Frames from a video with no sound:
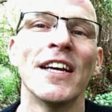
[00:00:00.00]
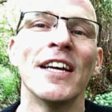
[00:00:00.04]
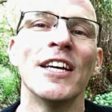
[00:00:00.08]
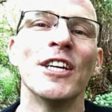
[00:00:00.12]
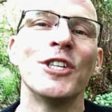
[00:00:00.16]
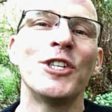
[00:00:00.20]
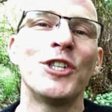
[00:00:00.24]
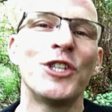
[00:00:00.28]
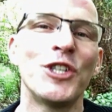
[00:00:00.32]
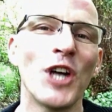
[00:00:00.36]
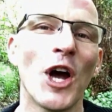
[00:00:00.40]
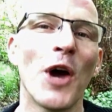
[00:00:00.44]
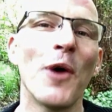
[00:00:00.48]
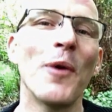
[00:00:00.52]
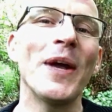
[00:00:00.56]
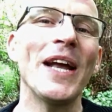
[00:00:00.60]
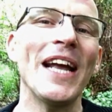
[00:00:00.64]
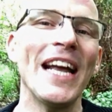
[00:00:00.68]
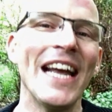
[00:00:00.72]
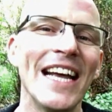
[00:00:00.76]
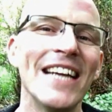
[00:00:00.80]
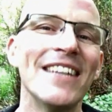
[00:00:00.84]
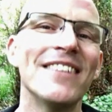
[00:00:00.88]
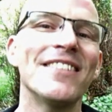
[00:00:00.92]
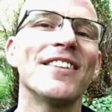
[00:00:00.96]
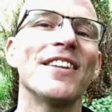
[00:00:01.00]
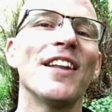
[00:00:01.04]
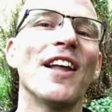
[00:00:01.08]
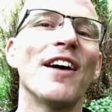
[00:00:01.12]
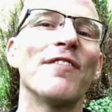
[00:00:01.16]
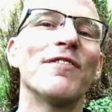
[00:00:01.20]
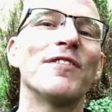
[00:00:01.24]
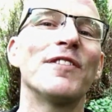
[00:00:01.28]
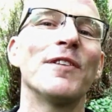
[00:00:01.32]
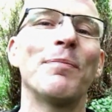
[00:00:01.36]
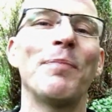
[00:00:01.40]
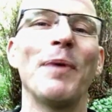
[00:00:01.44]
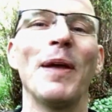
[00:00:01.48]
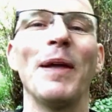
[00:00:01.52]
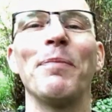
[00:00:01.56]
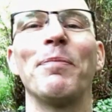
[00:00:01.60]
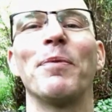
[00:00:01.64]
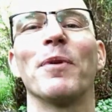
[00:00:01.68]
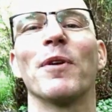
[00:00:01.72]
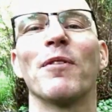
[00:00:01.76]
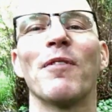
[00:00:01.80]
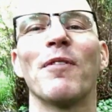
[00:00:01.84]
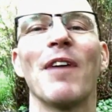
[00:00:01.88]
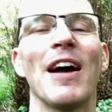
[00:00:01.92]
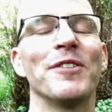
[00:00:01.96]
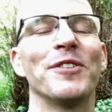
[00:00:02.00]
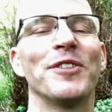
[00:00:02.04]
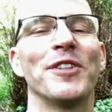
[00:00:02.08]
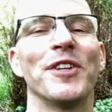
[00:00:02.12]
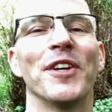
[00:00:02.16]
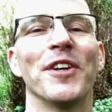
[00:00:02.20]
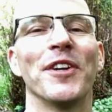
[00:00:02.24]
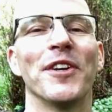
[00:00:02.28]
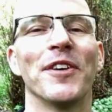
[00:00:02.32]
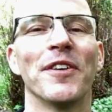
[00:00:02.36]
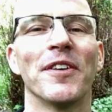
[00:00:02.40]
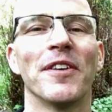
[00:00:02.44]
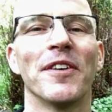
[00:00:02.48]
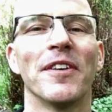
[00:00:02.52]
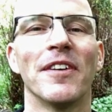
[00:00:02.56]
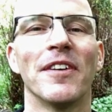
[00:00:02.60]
showing his love to people around you.